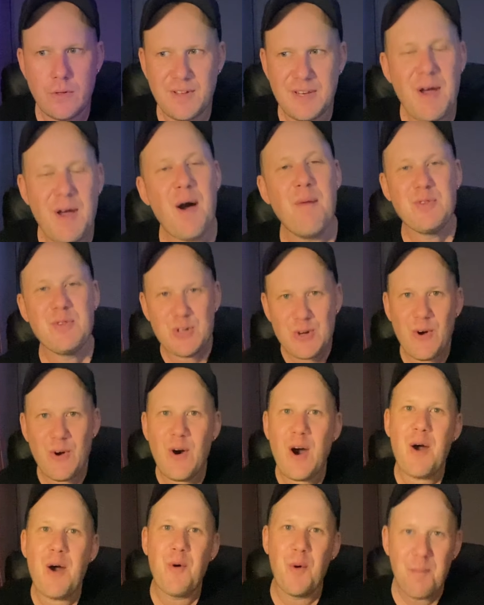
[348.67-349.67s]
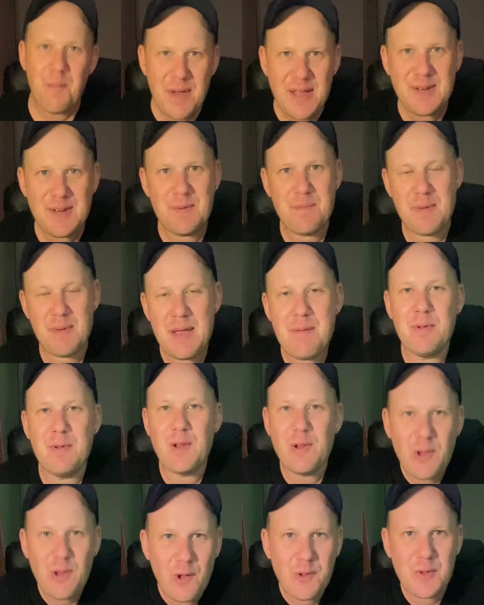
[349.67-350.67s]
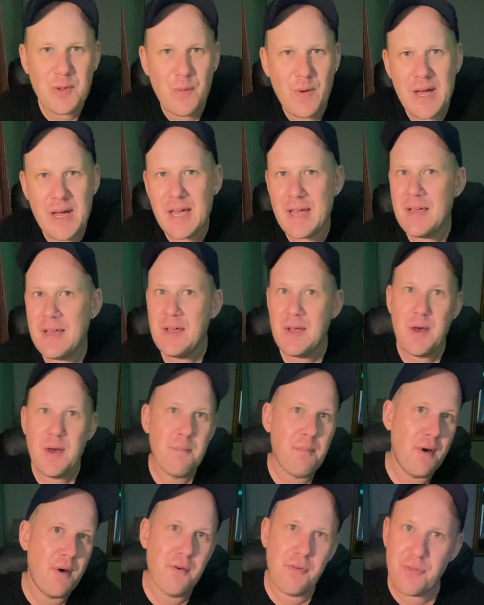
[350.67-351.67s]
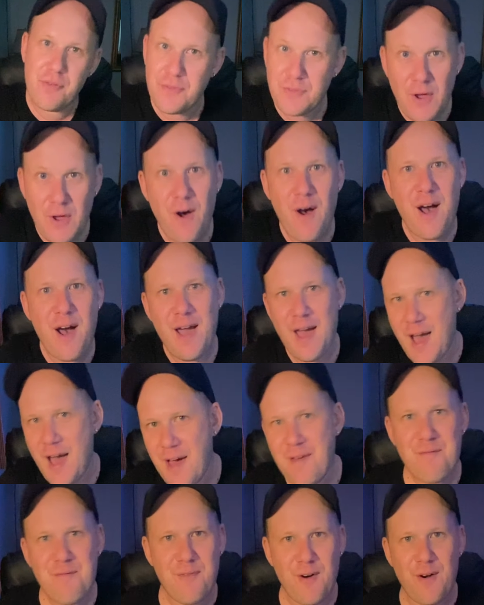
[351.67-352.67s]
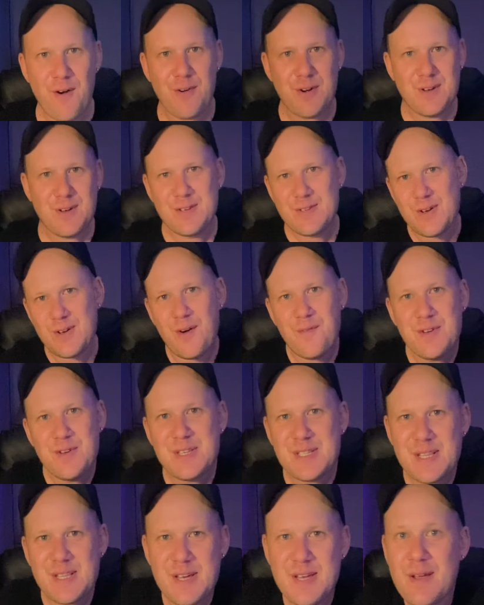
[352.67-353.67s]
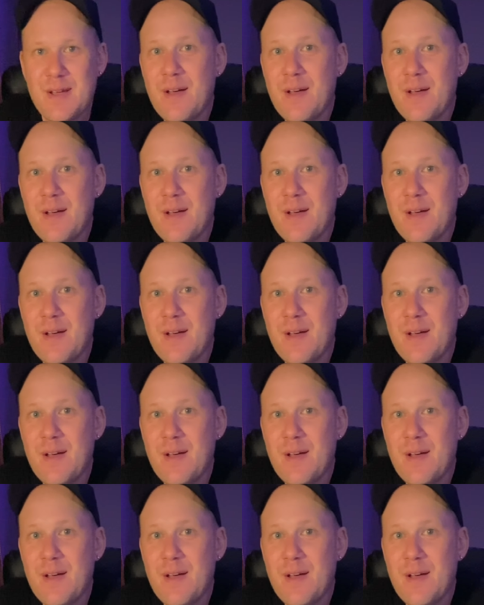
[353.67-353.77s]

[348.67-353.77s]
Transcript: Now, I'm sure I will meet people along the way, both Thai and foreigners, obviously.